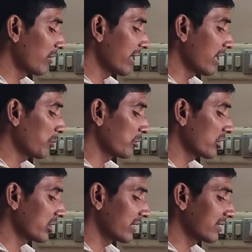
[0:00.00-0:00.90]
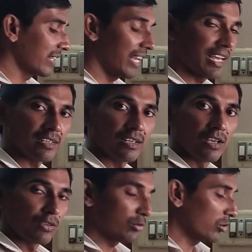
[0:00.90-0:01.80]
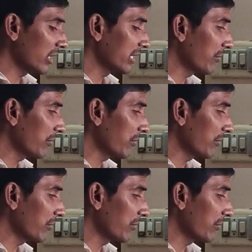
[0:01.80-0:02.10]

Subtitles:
the final position is there. So the